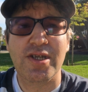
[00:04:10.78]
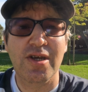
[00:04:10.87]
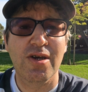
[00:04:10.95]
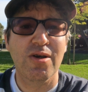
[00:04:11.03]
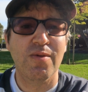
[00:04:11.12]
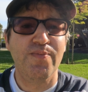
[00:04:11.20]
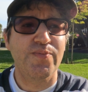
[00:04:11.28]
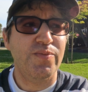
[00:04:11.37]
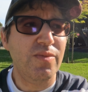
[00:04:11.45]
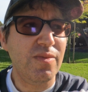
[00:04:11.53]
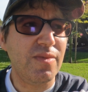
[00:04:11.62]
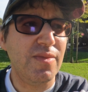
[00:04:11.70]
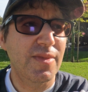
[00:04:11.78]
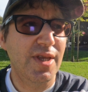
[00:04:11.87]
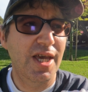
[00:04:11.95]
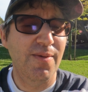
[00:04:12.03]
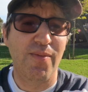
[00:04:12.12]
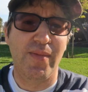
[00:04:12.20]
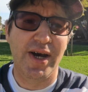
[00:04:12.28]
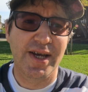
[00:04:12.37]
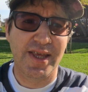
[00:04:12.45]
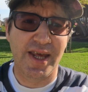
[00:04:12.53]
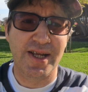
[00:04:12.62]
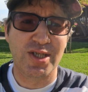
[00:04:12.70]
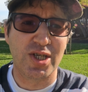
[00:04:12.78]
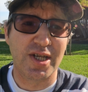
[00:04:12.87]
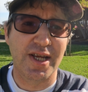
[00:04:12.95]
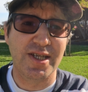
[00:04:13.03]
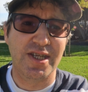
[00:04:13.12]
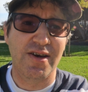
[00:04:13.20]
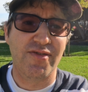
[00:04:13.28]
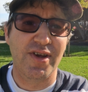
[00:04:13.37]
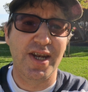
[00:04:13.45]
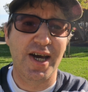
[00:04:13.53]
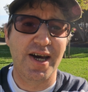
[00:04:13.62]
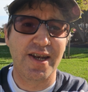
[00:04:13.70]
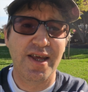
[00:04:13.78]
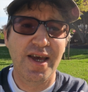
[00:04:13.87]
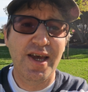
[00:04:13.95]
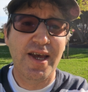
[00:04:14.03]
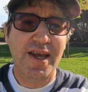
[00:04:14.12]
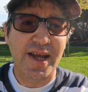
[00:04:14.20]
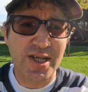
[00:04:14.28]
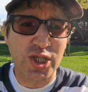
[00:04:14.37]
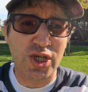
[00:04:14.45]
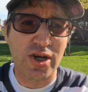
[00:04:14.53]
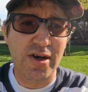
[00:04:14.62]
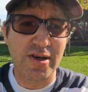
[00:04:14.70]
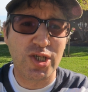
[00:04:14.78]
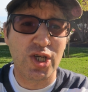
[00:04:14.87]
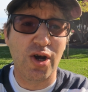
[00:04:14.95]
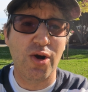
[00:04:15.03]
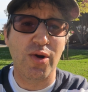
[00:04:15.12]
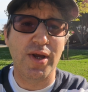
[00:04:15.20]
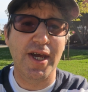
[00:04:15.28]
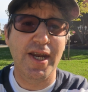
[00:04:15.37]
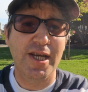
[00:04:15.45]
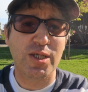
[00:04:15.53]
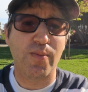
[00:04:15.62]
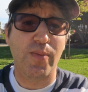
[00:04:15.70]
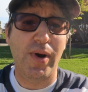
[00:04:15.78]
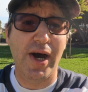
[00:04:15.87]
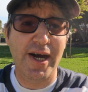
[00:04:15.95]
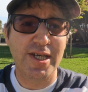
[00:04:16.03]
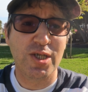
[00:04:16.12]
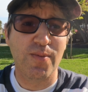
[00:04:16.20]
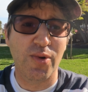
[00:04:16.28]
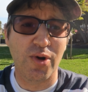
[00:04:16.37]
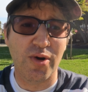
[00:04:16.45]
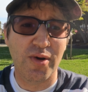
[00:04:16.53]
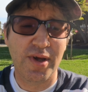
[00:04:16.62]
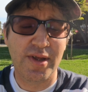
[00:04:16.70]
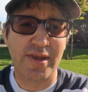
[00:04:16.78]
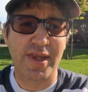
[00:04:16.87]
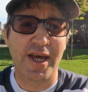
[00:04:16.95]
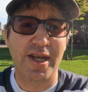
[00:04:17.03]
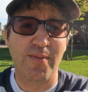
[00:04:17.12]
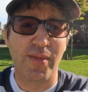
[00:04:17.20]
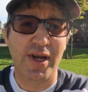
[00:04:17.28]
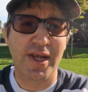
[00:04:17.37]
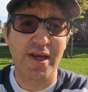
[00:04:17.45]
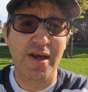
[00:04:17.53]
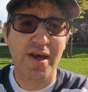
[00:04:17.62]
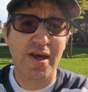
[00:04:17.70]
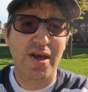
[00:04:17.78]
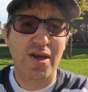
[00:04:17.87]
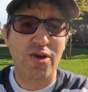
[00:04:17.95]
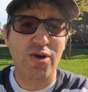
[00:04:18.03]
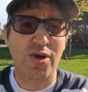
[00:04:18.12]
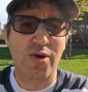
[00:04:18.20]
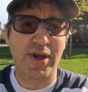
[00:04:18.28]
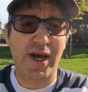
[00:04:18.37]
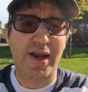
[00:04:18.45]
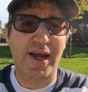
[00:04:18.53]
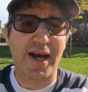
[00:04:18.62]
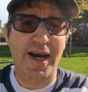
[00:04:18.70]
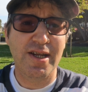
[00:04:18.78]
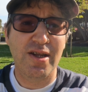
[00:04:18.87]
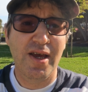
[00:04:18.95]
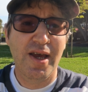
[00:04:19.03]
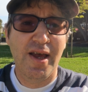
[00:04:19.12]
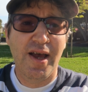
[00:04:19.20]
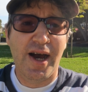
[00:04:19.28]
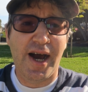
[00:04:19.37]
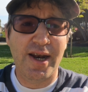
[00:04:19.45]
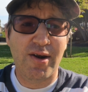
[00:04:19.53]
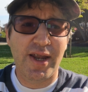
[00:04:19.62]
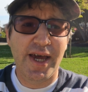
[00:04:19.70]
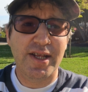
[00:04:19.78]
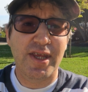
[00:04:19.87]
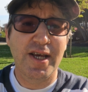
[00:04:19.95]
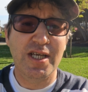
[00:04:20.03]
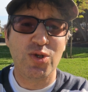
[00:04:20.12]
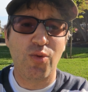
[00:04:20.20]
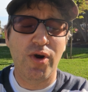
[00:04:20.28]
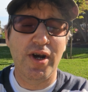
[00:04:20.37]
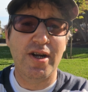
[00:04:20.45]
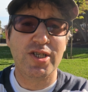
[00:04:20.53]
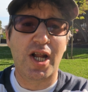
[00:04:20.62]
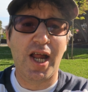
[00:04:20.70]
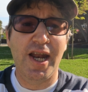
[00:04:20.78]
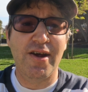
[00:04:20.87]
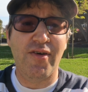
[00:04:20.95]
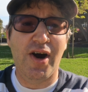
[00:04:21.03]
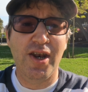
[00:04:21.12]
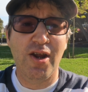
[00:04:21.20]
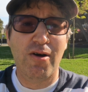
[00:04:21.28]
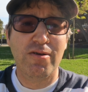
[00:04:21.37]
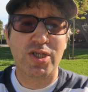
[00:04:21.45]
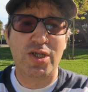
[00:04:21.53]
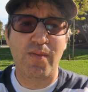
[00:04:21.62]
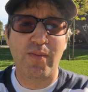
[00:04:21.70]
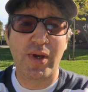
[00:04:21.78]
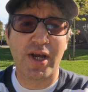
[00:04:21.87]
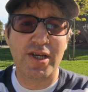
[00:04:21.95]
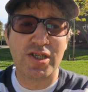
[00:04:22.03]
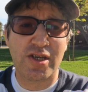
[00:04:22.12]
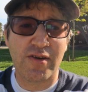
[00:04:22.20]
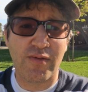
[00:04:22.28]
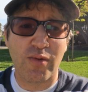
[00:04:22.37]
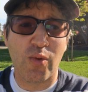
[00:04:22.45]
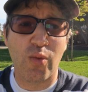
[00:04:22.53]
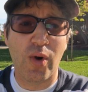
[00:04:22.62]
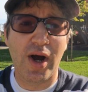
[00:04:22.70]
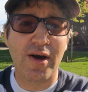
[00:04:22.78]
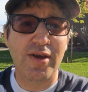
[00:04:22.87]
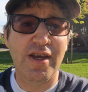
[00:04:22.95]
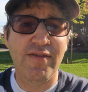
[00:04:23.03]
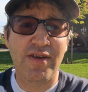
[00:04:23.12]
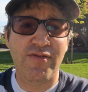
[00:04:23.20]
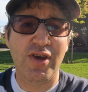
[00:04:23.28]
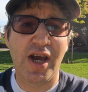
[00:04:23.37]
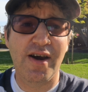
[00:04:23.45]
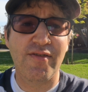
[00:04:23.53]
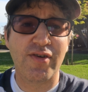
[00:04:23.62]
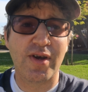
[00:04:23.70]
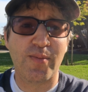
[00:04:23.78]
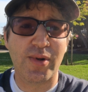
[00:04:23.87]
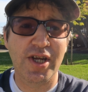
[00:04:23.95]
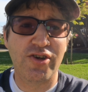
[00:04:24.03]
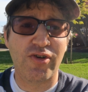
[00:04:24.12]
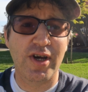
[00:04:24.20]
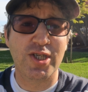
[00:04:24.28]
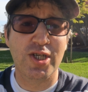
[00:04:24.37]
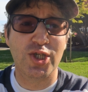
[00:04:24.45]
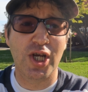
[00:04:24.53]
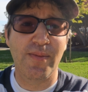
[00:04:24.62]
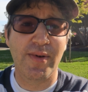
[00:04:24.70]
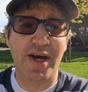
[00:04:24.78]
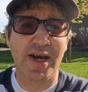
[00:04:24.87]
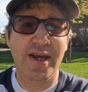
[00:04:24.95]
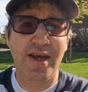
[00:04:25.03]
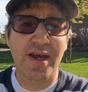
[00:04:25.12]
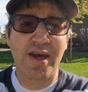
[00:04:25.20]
to keep in mind that it's definitely not insured. So it is possible that the money could go down. I don't like things where there's a lot of unknowns, because even if you have complete trust in Gemini,